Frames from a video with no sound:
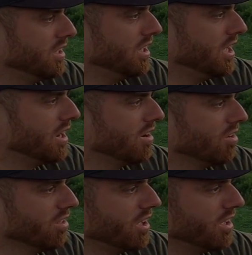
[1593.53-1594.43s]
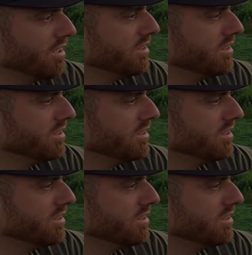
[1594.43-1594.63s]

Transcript: He got it early.